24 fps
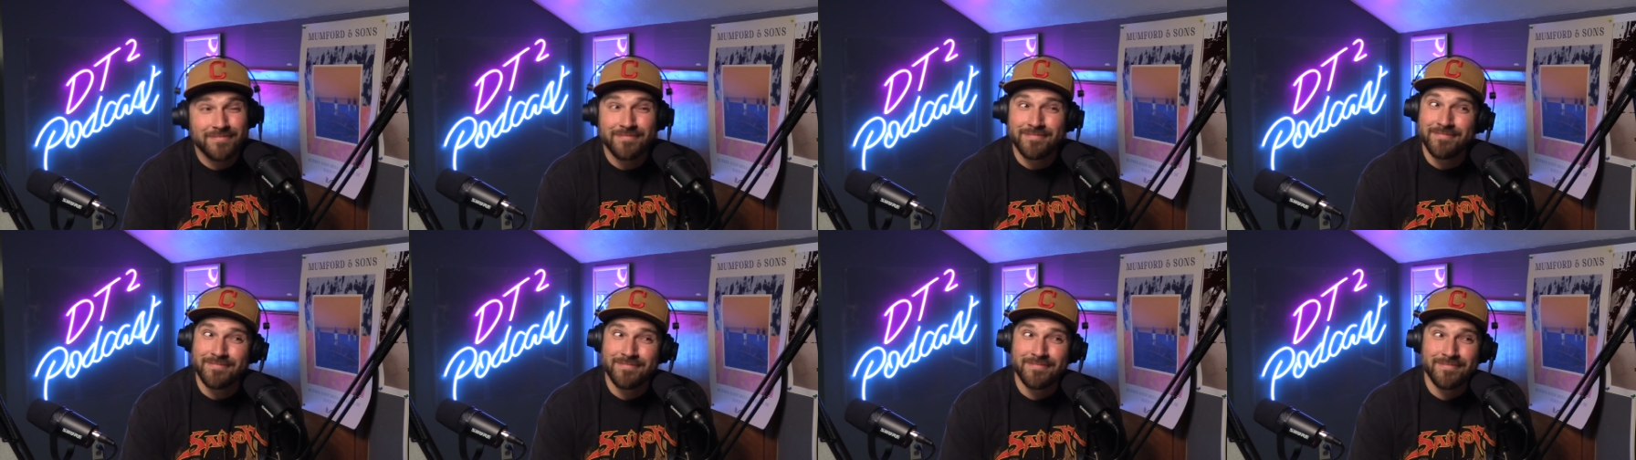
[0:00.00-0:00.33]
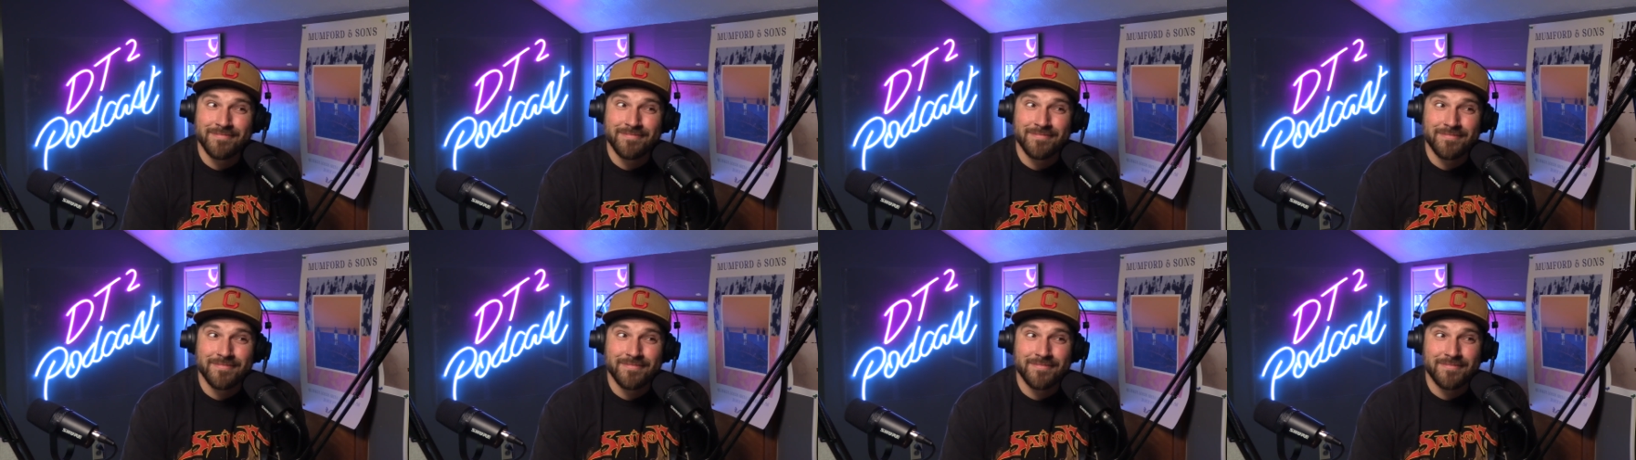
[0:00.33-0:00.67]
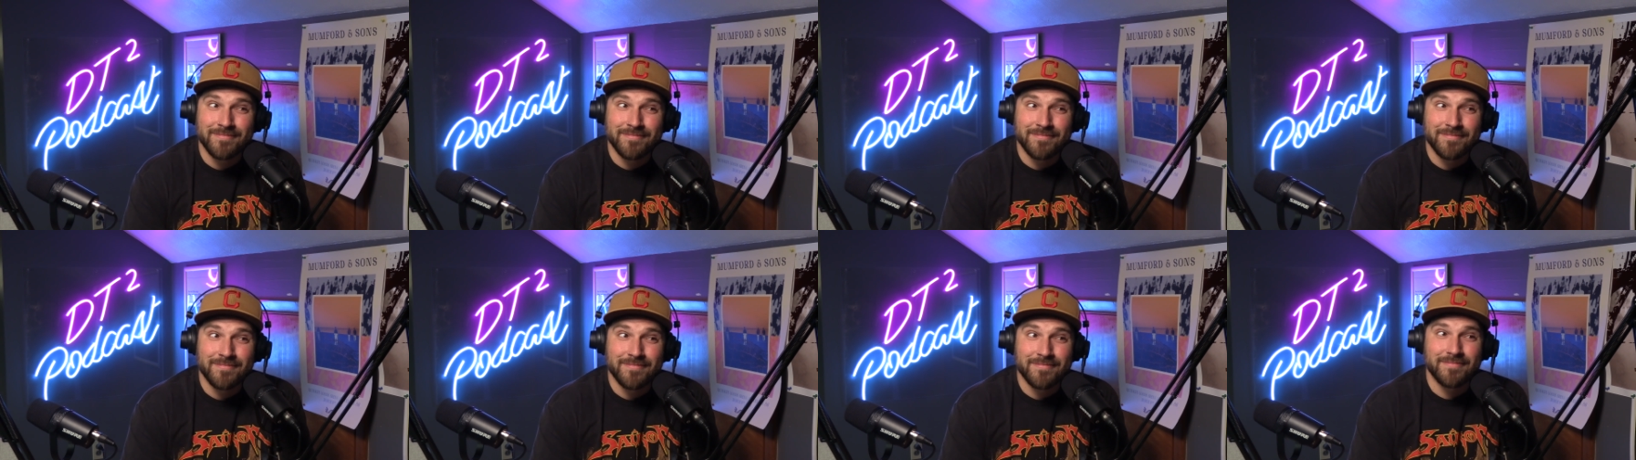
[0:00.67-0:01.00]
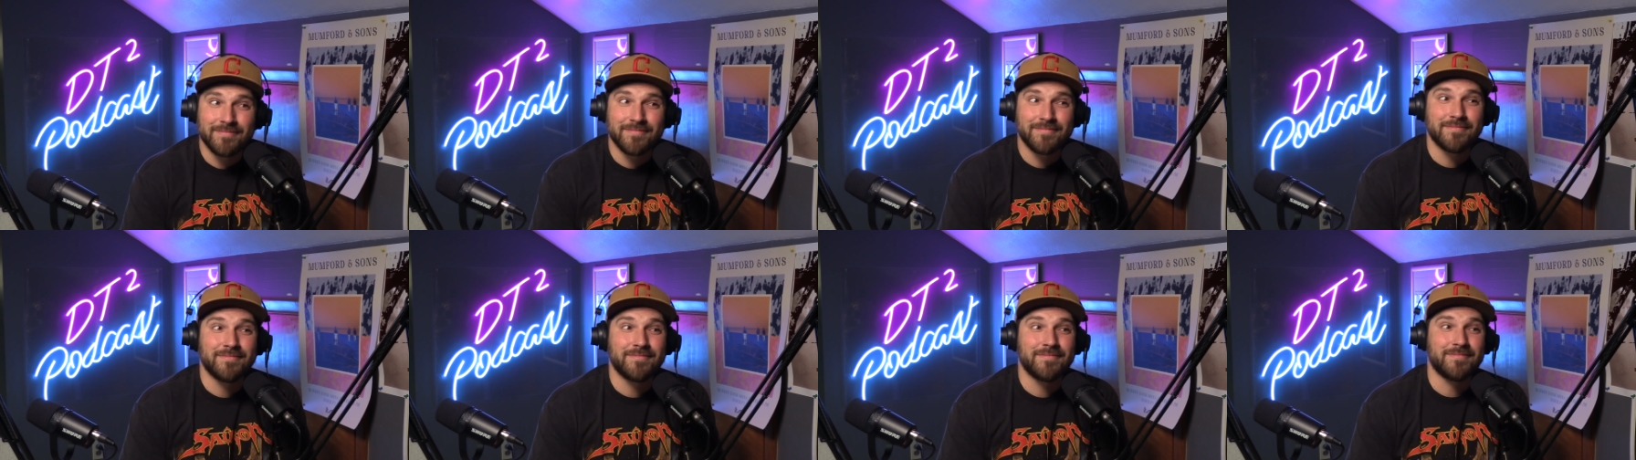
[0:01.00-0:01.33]
Yeah. You got
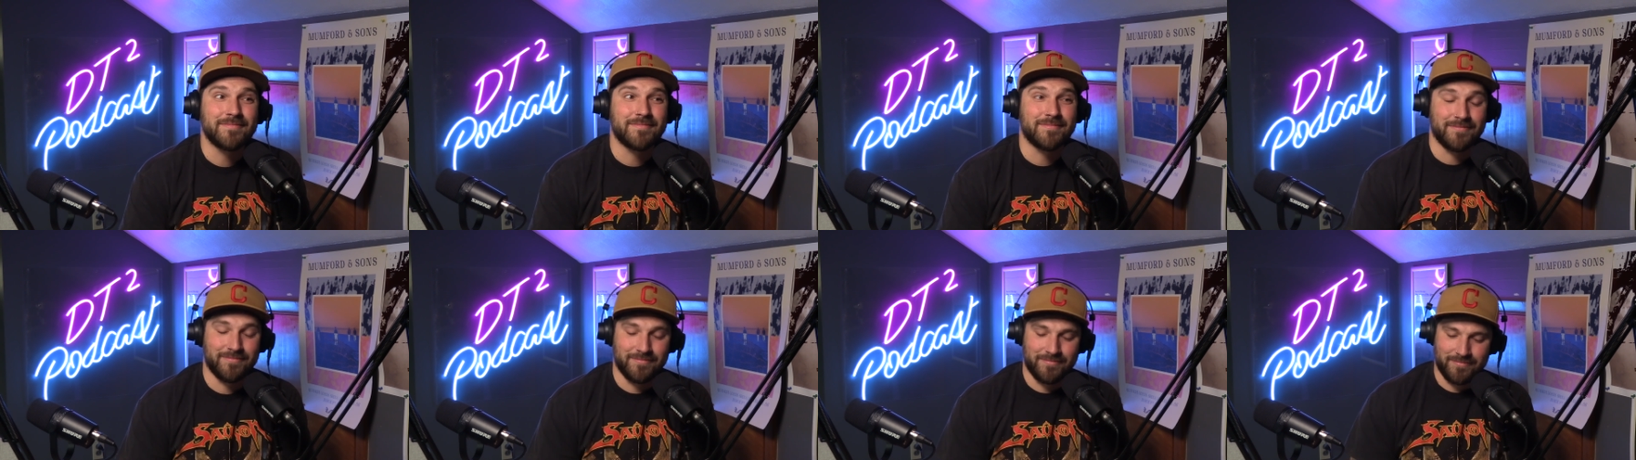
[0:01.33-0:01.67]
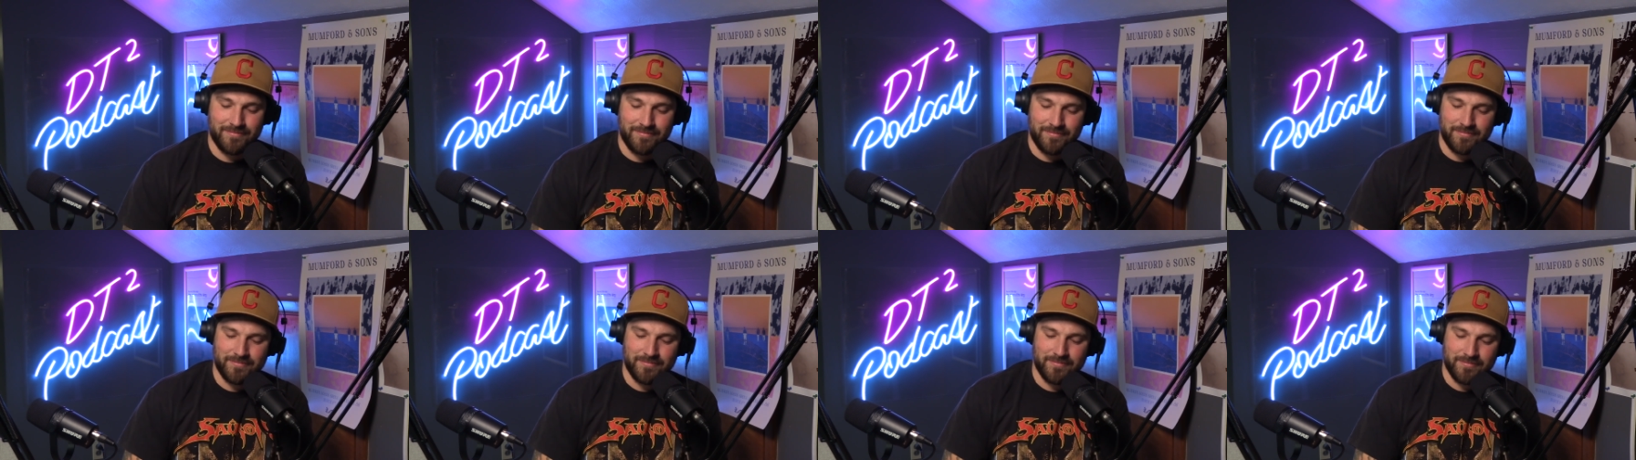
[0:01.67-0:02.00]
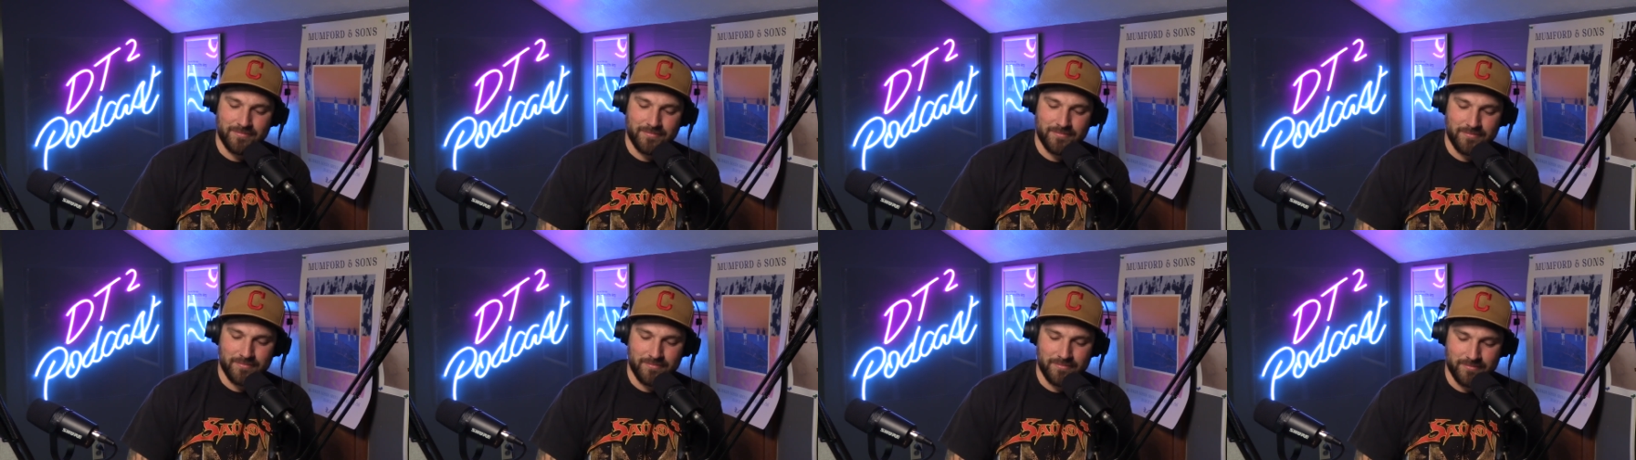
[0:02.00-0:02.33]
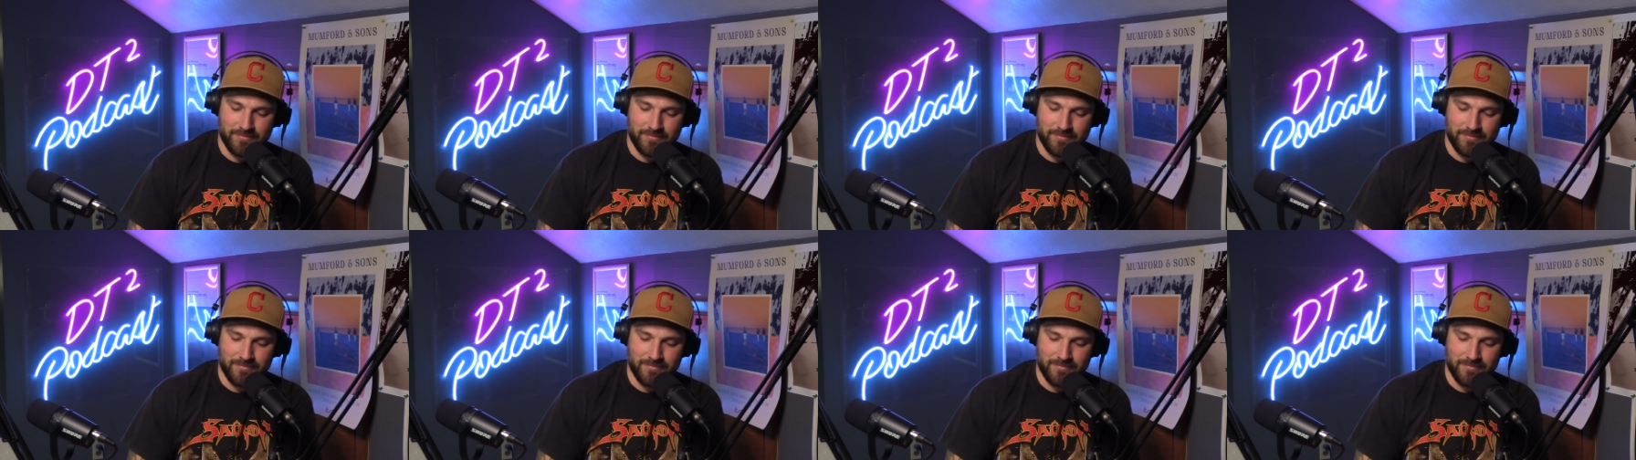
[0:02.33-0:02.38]
them all back in the same room.